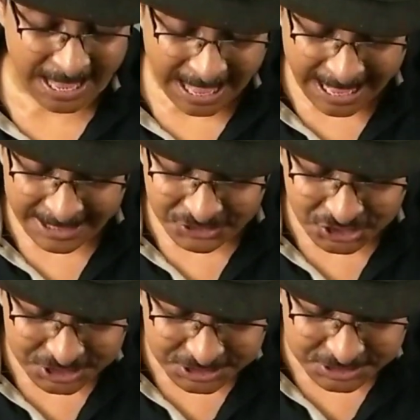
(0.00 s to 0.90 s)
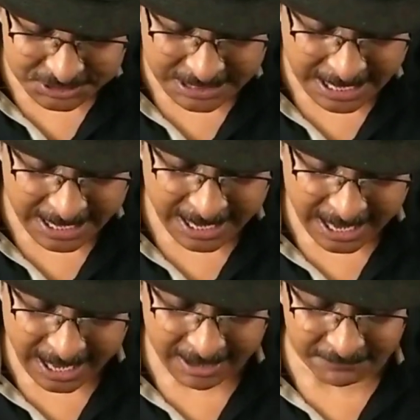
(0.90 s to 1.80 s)
And here I
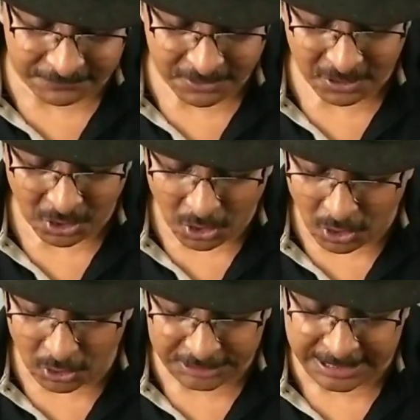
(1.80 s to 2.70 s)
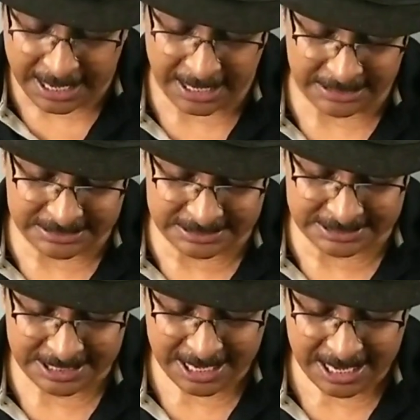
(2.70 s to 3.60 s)
have all the
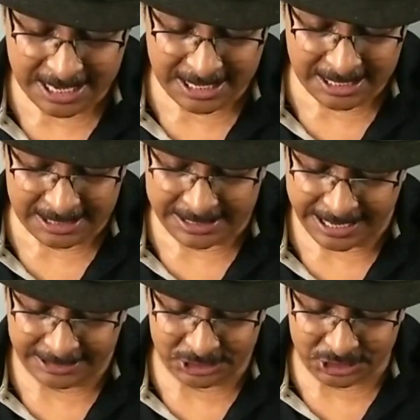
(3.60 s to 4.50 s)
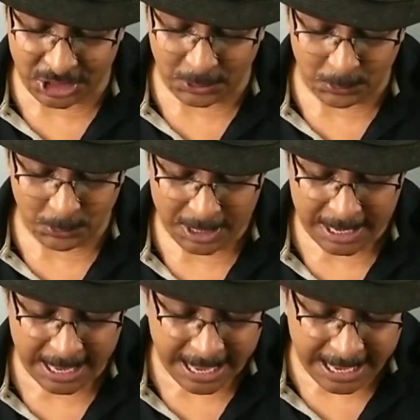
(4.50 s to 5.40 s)
cards like so.
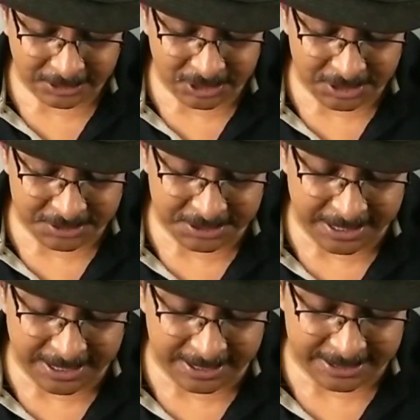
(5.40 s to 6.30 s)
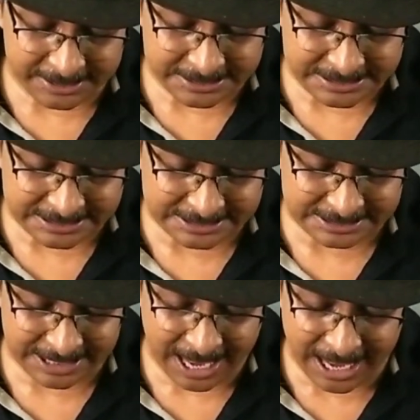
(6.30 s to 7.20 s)
And there
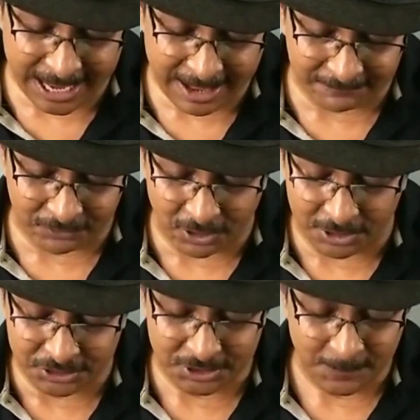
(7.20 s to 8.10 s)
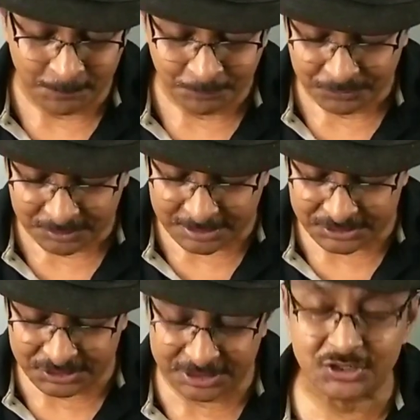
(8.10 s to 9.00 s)
is, I have got the
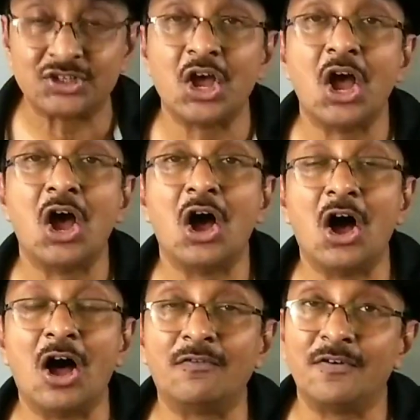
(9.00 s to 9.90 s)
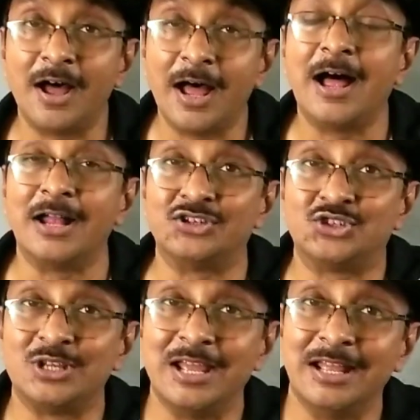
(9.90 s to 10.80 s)
Six of
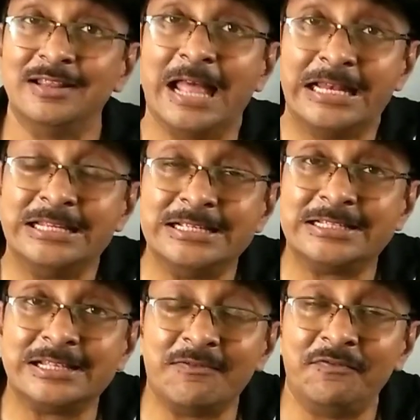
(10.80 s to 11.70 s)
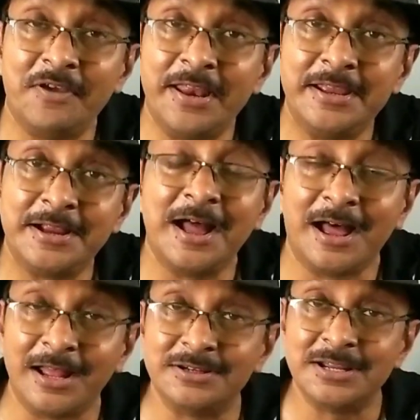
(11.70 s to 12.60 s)
Hearts. That is the very
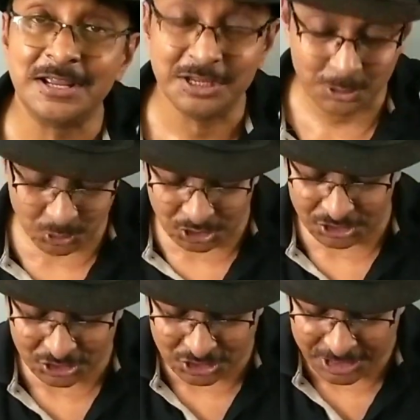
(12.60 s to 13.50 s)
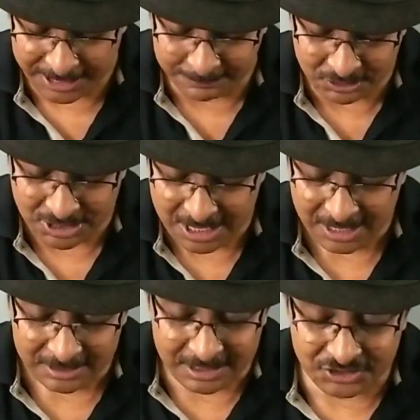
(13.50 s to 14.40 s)
card you just named.
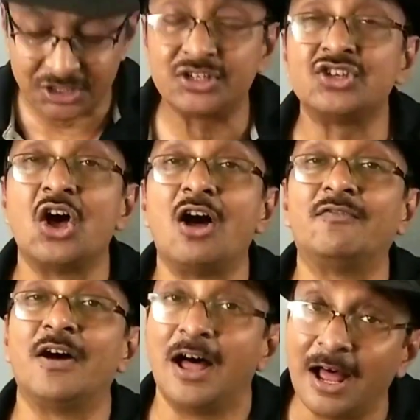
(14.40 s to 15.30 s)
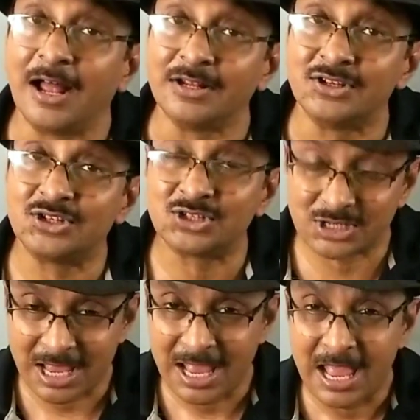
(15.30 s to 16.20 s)
The Six of Hearts.